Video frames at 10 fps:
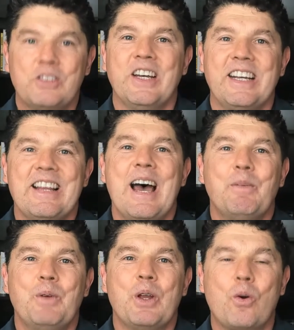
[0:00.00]
like that
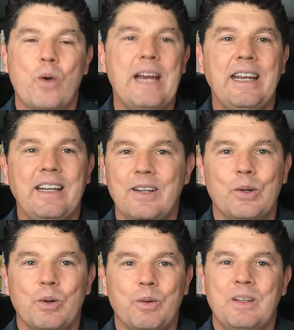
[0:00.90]
with a grainy
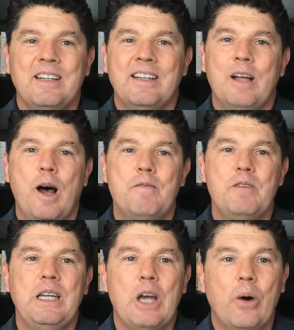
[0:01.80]
little uh,
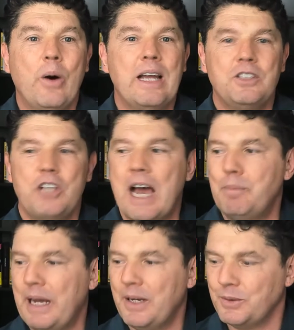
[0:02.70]
video and chat
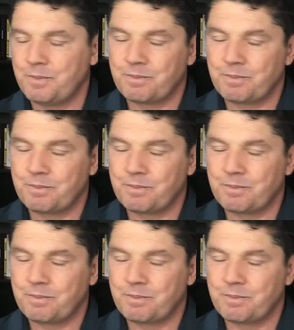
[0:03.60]
panel.